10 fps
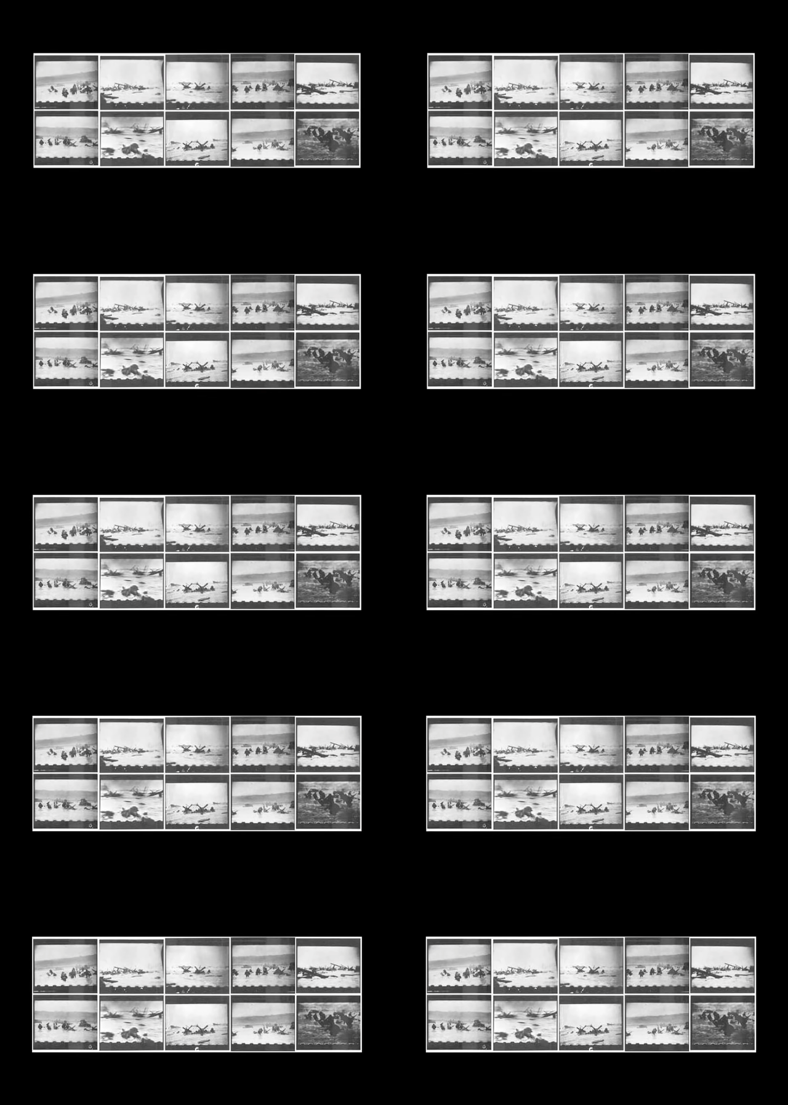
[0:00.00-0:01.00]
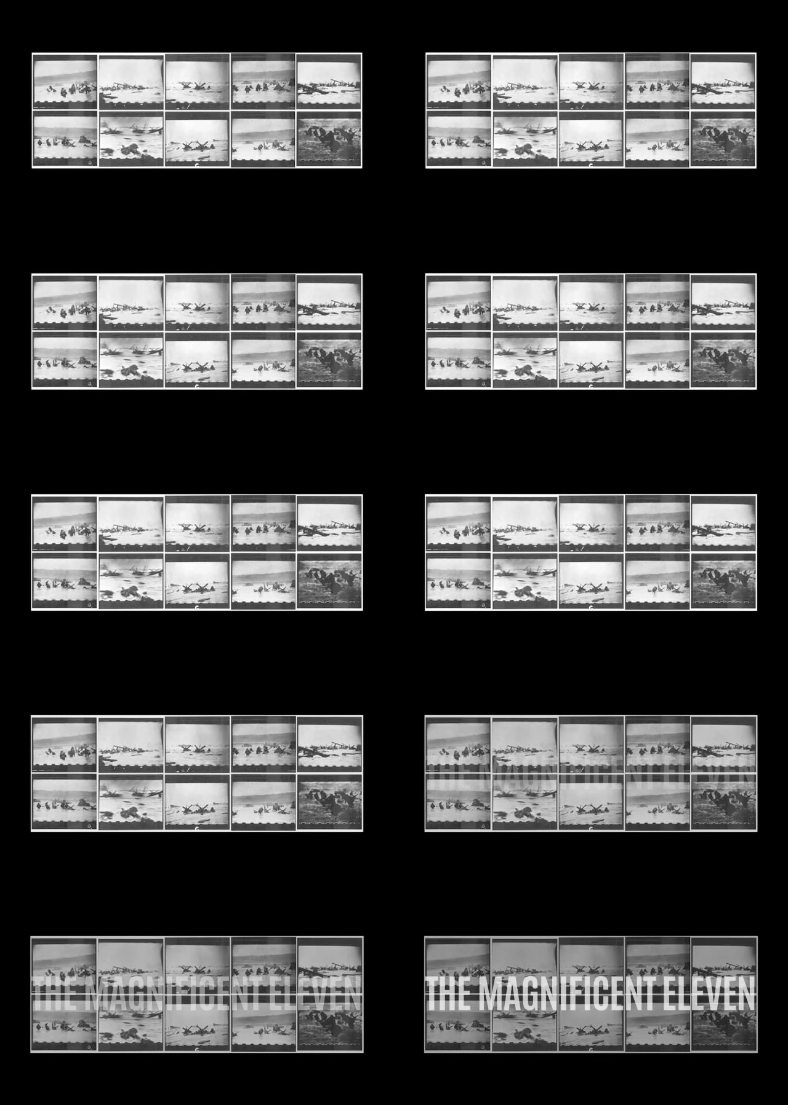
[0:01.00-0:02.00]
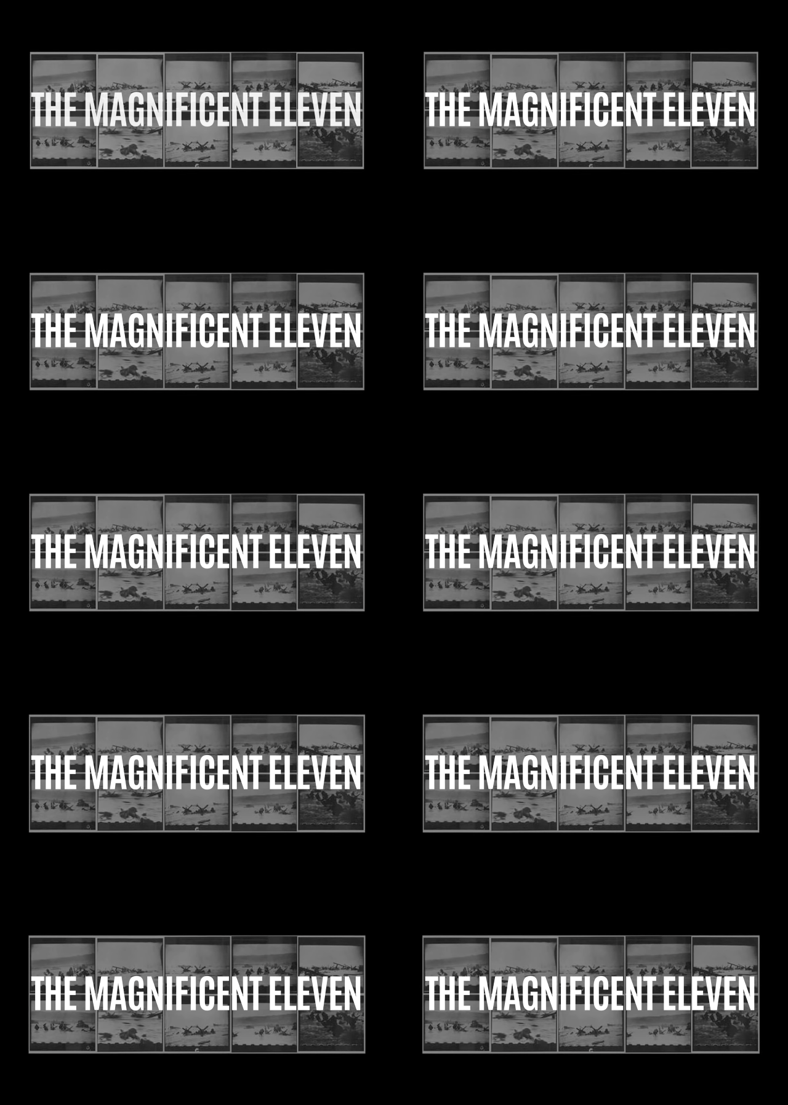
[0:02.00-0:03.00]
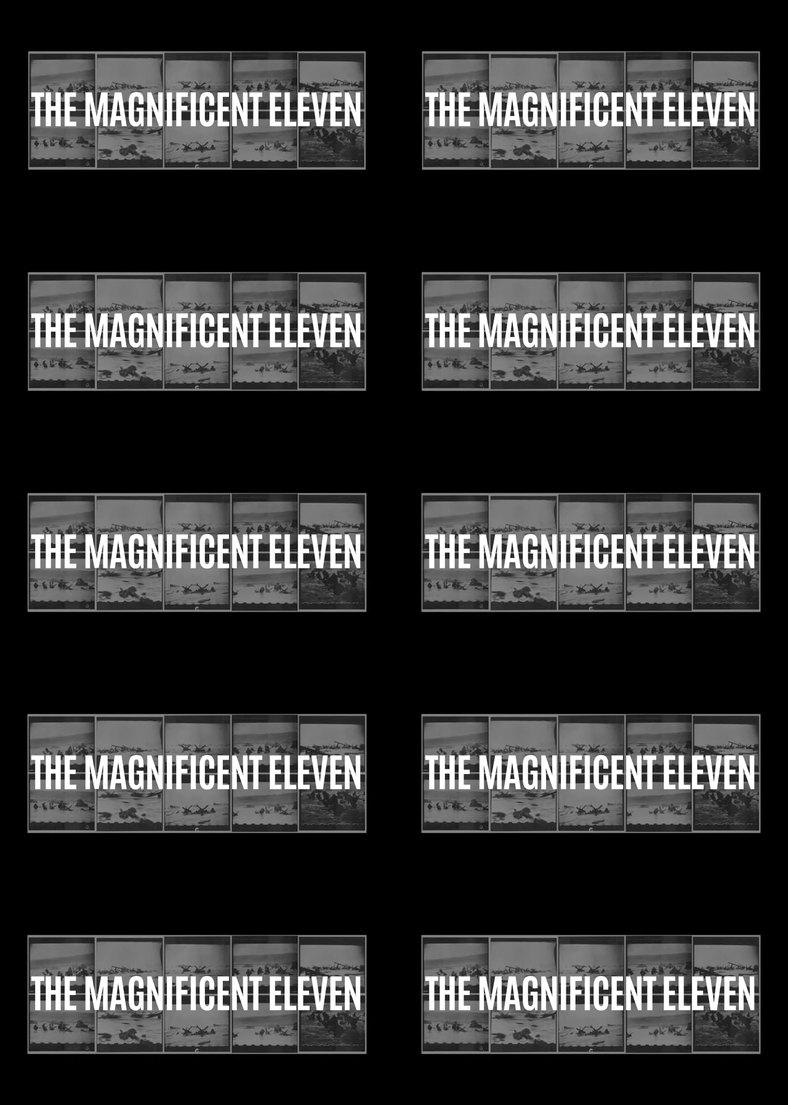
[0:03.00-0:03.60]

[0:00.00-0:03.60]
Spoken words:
[unreadable: no face in view]